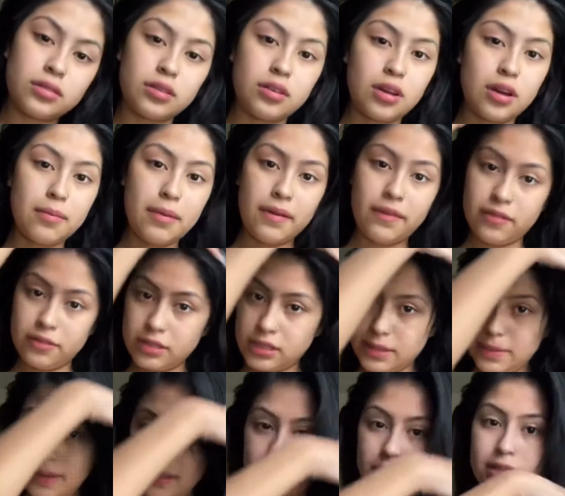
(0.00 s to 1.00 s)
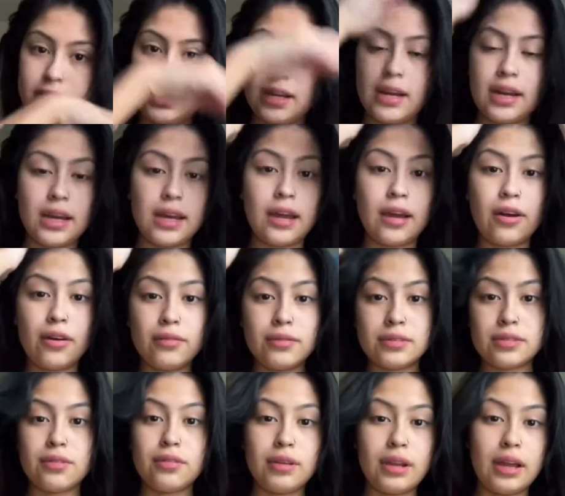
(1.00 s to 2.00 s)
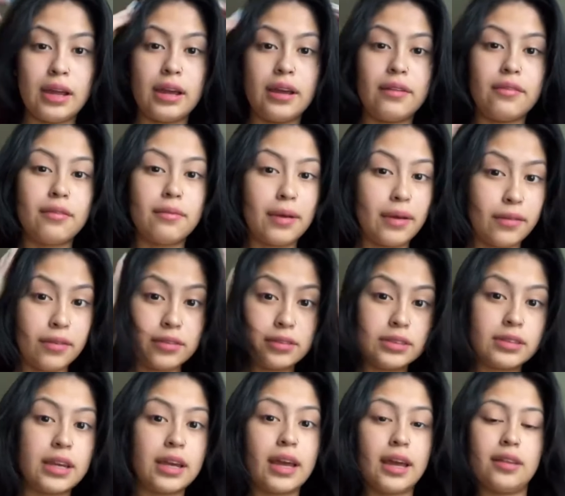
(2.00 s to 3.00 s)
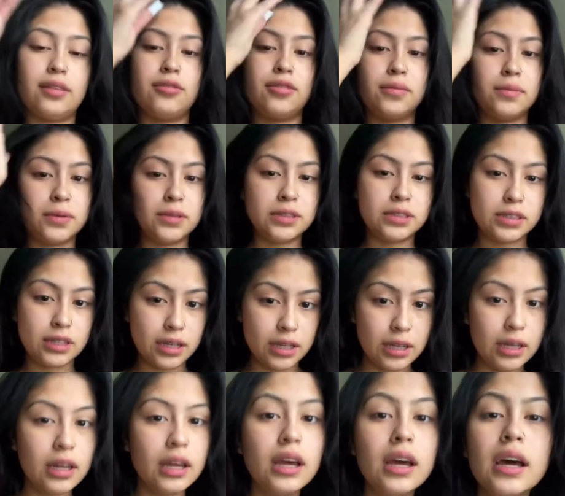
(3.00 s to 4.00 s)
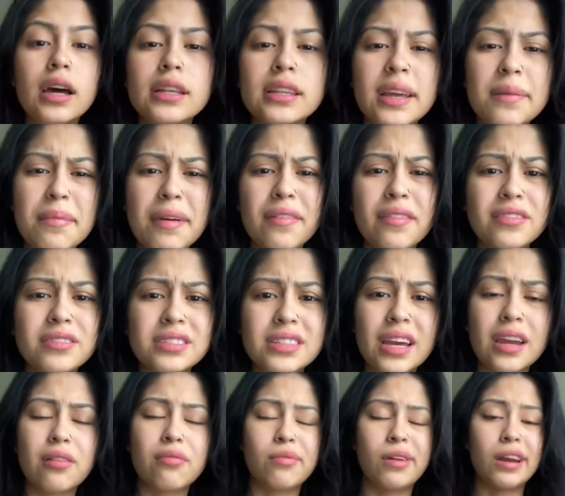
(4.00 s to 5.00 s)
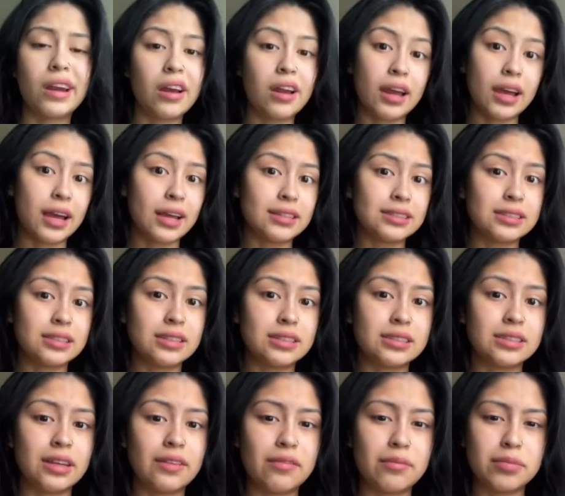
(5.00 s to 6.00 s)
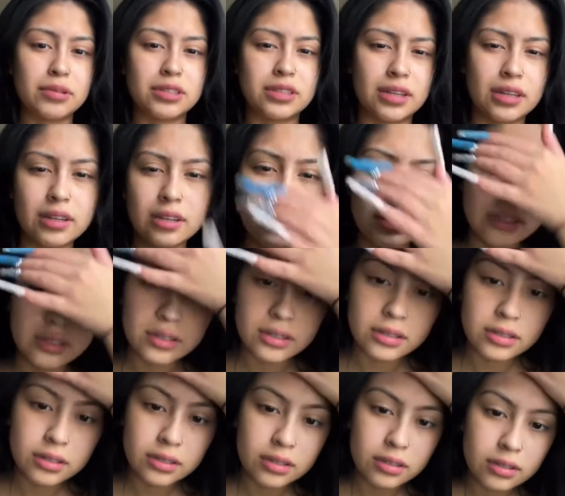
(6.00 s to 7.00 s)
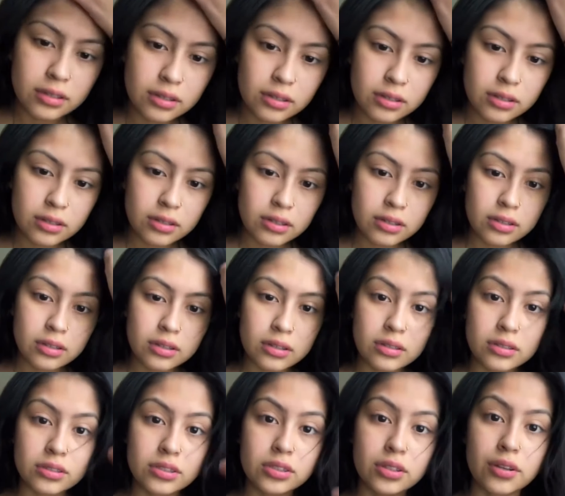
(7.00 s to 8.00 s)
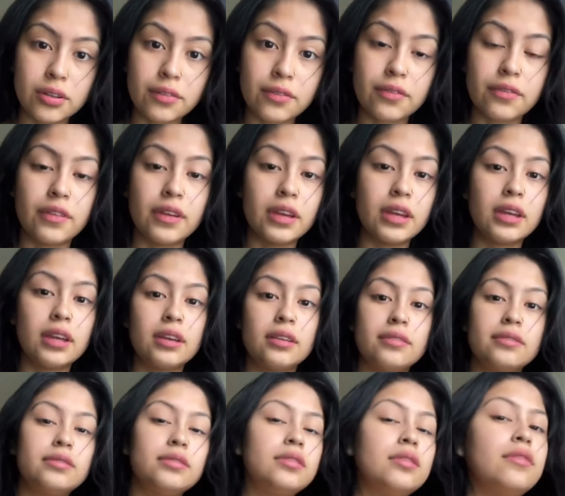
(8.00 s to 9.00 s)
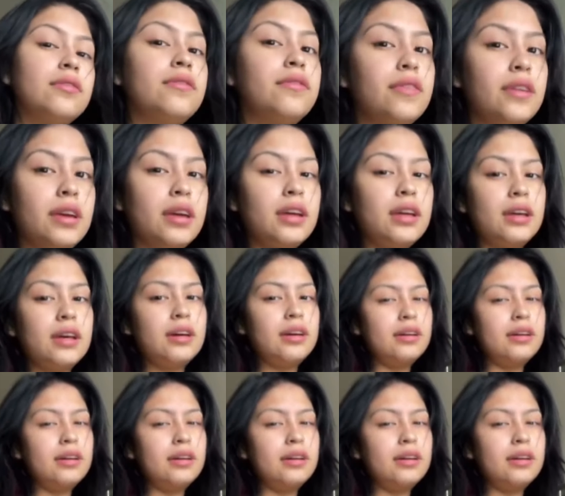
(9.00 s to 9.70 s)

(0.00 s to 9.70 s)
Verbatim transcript: So my phone's about to die. I always go live when my phone's like at 3%. I think my phone's like right now like at 6 7%. Show the fit, the fit